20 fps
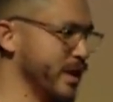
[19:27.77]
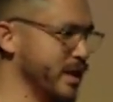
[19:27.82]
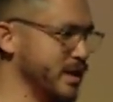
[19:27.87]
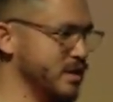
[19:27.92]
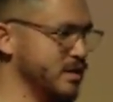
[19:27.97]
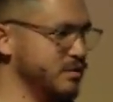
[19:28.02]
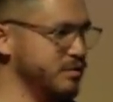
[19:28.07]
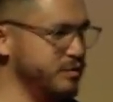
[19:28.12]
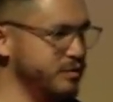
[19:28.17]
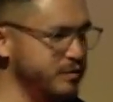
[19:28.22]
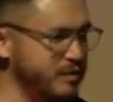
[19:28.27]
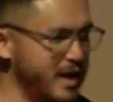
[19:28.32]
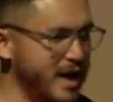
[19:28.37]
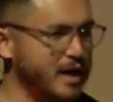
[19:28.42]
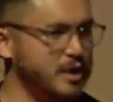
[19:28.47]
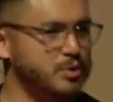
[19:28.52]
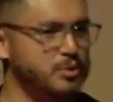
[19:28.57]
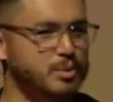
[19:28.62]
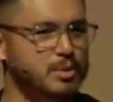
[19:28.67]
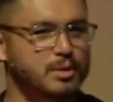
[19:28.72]
It's
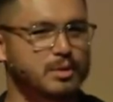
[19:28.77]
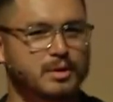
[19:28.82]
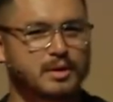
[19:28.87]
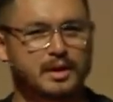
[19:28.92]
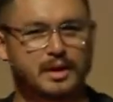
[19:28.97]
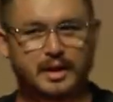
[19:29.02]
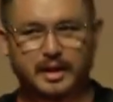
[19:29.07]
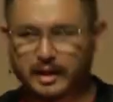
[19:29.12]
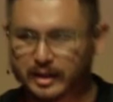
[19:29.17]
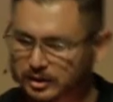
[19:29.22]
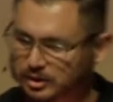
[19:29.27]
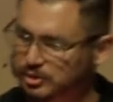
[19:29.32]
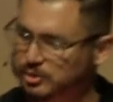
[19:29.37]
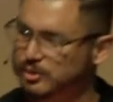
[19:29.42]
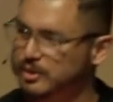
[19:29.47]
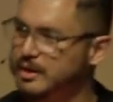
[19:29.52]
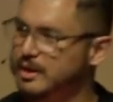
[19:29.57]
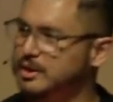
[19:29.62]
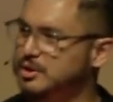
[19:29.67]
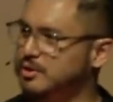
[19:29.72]
factual
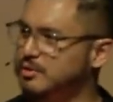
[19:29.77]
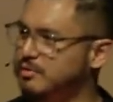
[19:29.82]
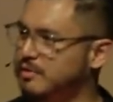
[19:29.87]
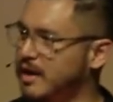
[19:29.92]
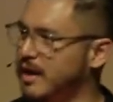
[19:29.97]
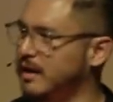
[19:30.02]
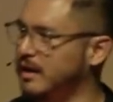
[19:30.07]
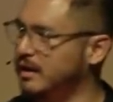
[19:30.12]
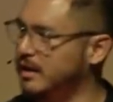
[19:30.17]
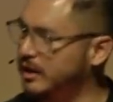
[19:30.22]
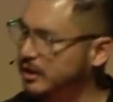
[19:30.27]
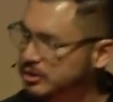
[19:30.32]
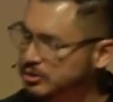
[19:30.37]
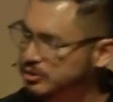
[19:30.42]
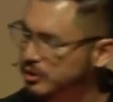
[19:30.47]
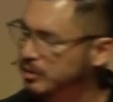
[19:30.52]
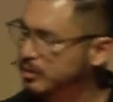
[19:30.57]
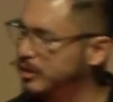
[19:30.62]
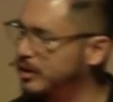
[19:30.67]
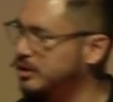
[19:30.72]
history that you find in
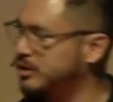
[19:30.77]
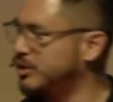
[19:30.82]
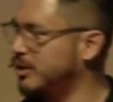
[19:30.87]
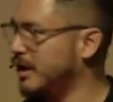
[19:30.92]
history books.